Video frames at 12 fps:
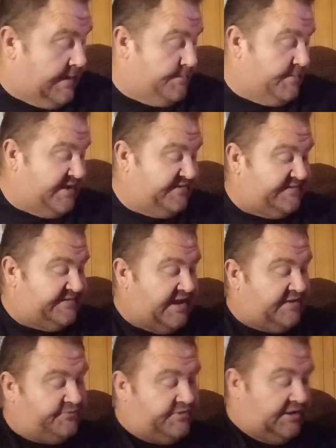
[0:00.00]
My
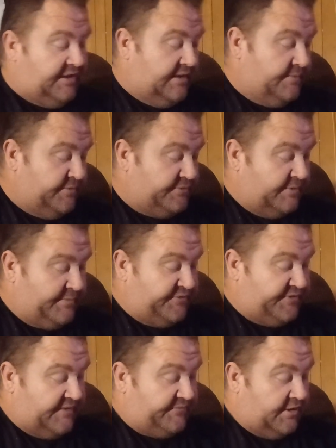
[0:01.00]
safety, let me turn my
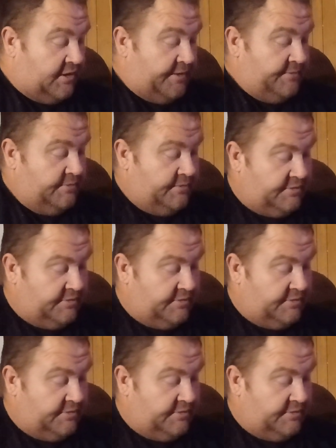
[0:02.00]
safety on.